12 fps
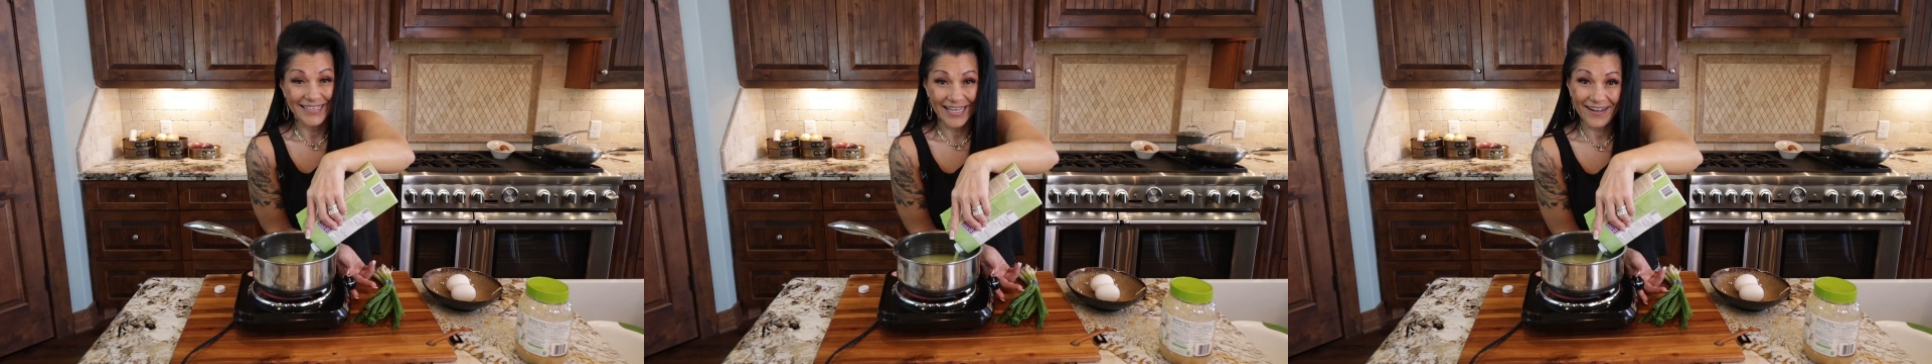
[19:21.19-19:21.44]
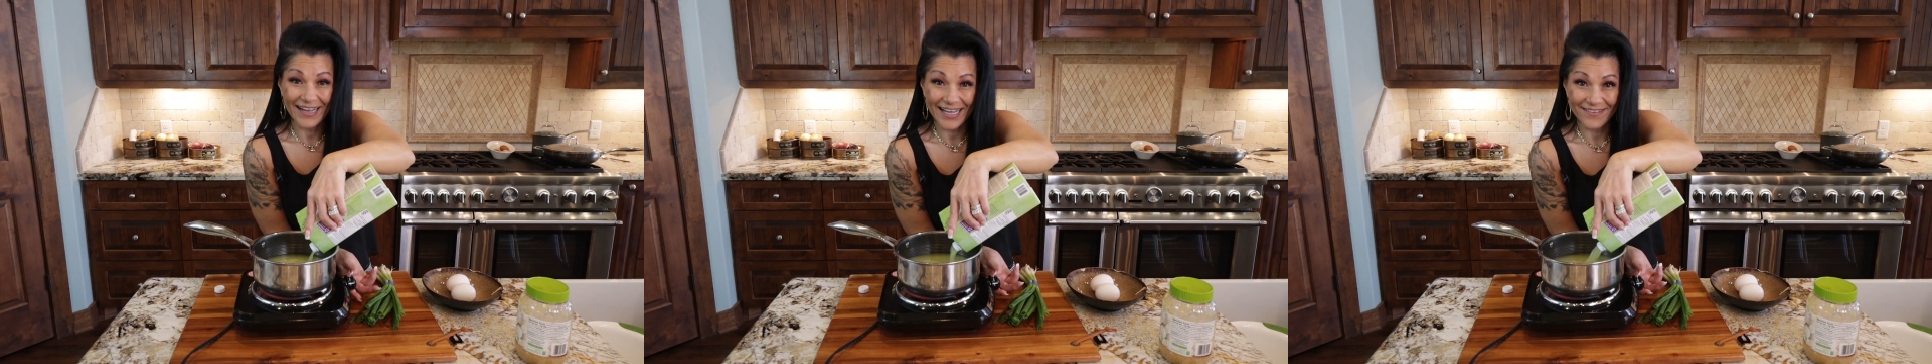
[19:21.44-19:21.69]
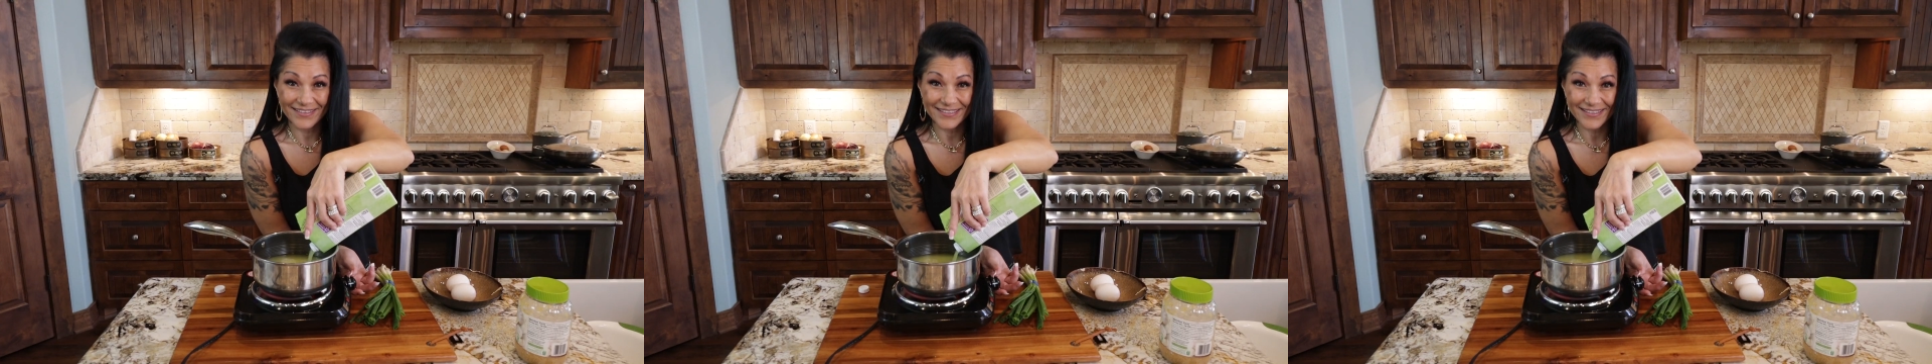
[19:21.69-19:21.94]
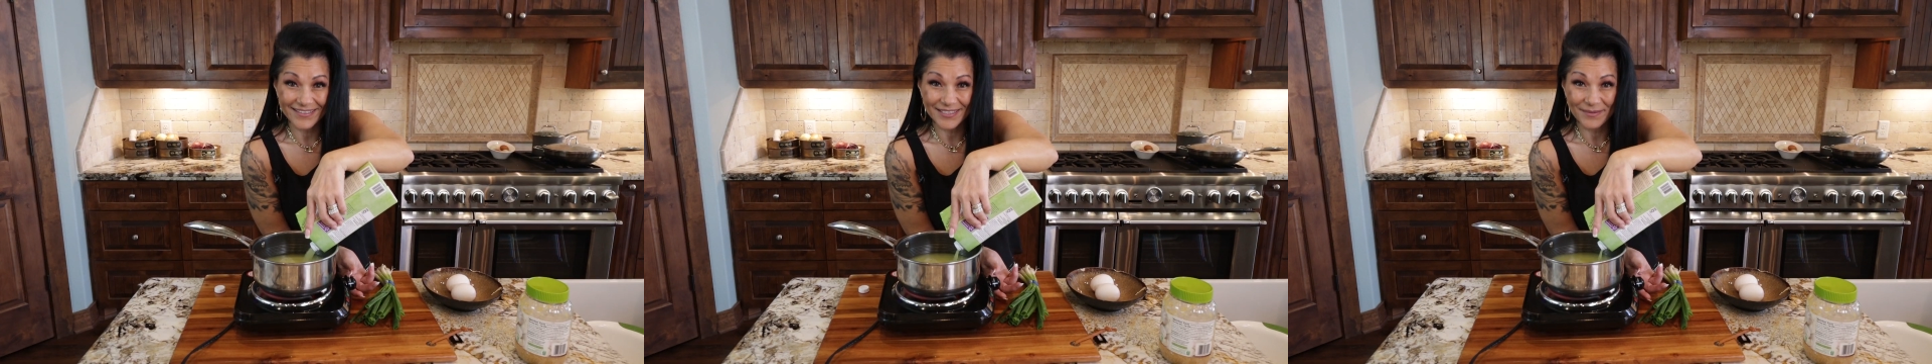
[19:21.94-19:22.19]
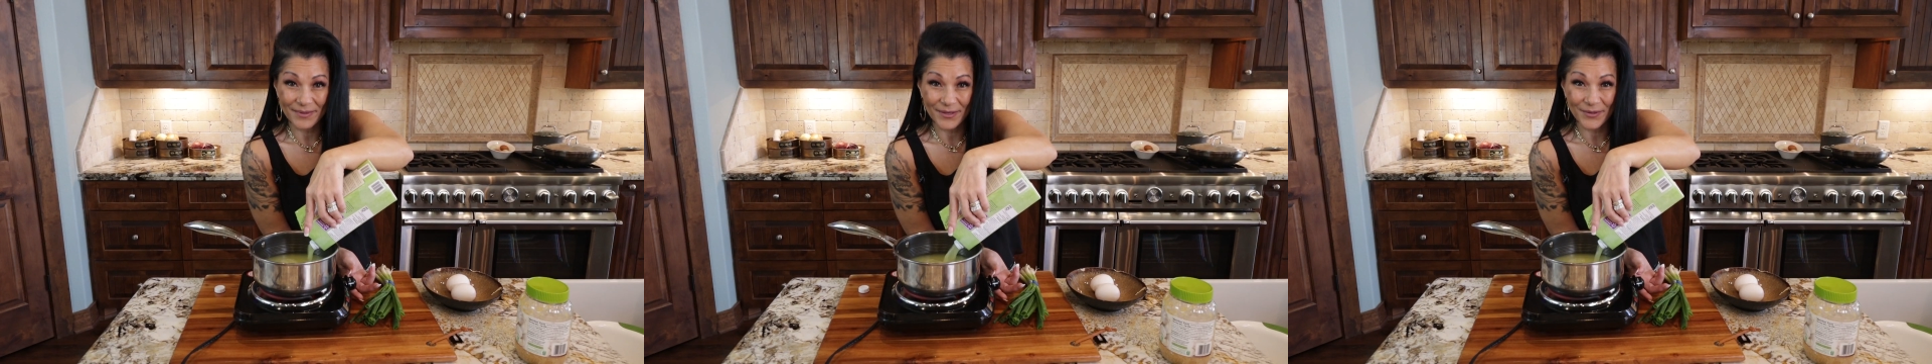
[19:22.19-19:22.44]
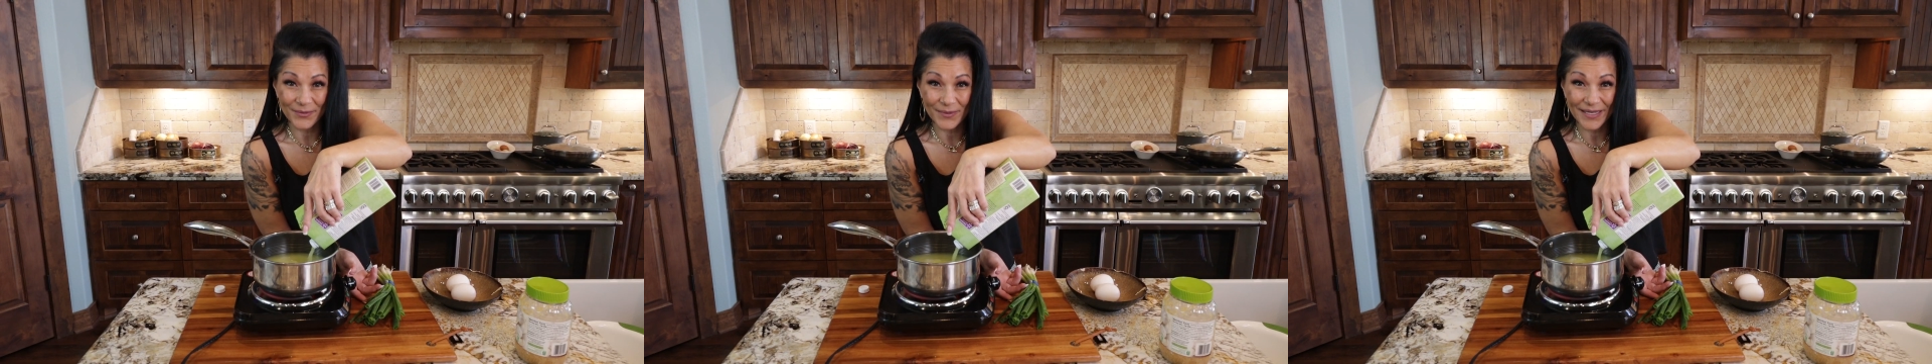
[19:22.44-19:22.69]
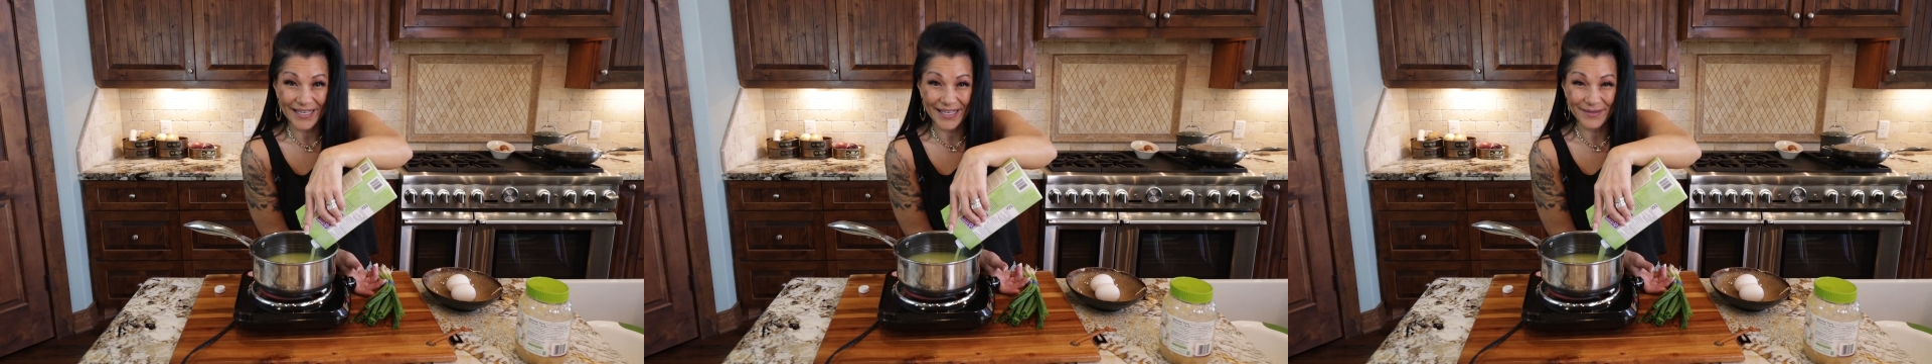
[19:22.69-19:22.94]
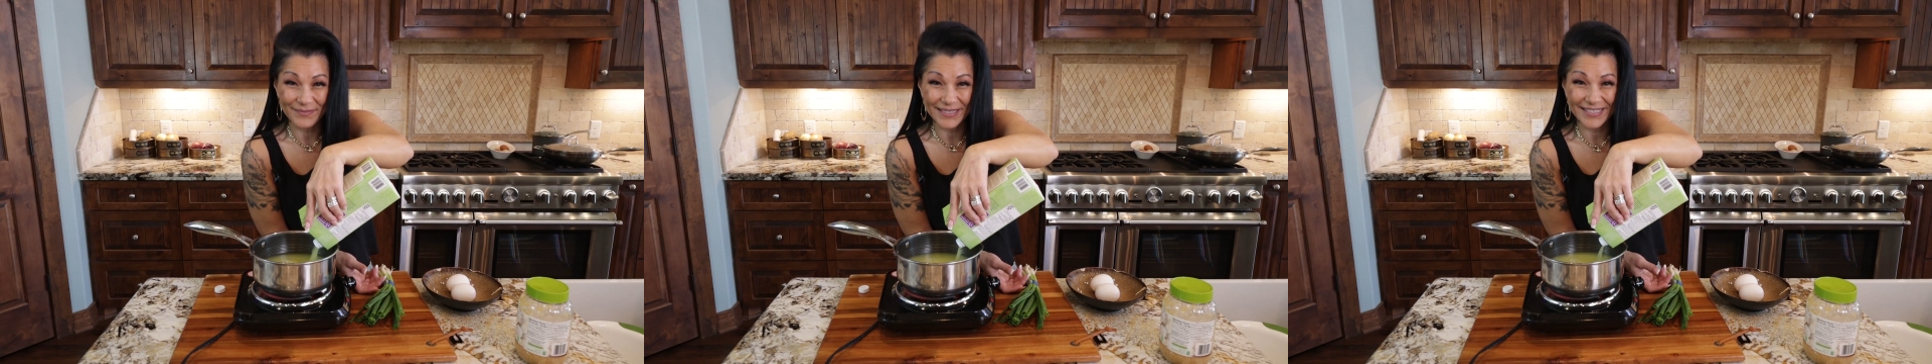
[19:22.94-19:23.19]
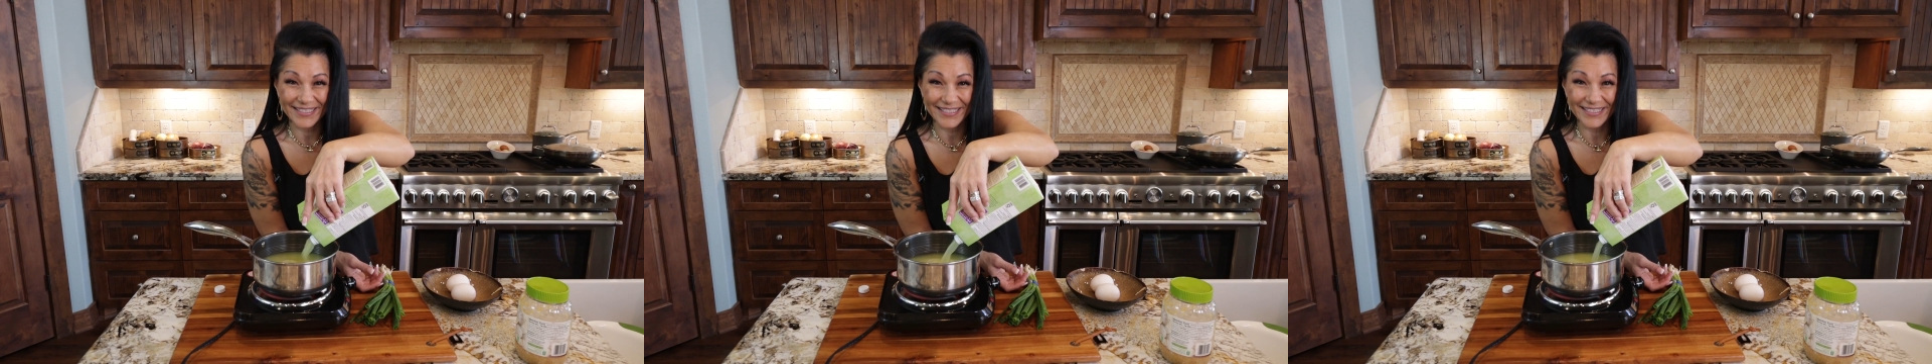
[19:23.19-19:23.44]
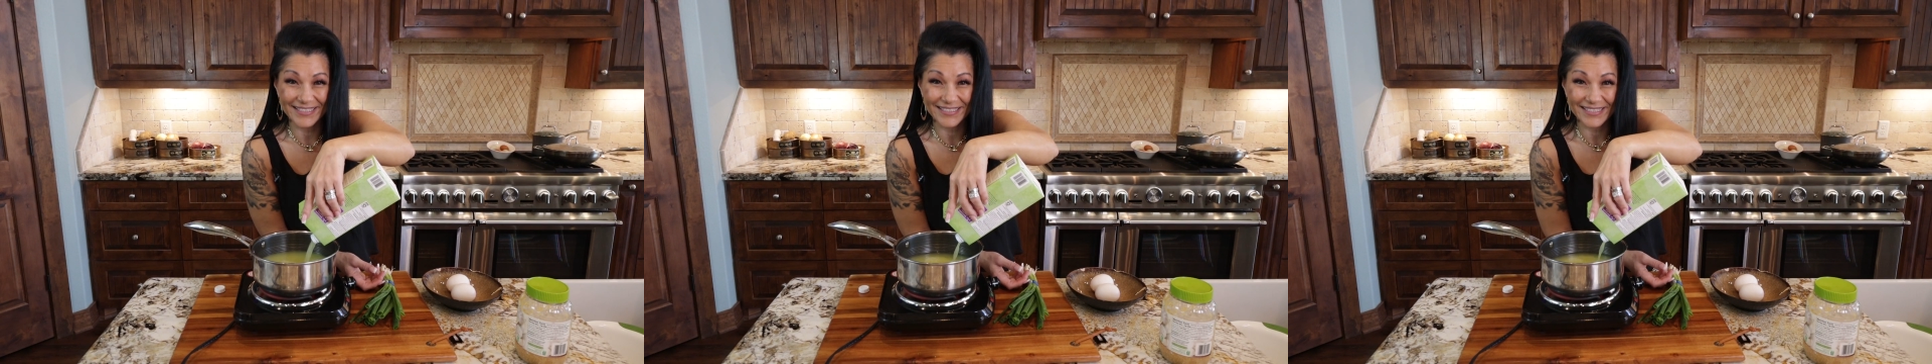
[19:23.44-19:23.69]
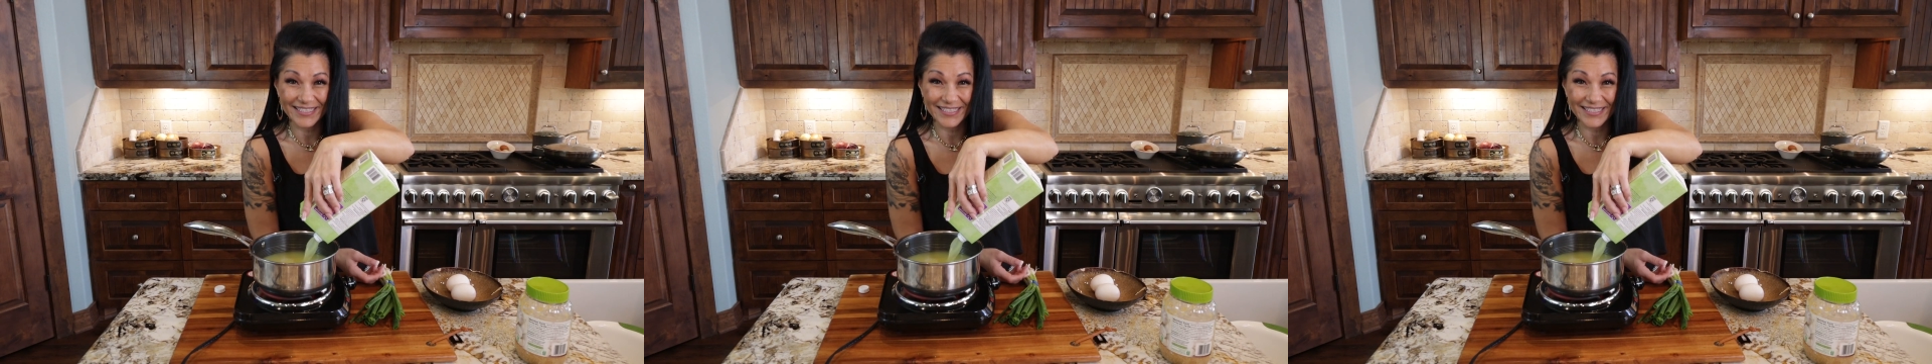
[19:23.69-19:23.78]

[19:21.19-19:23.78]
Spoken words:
Now I have it turned up all the way because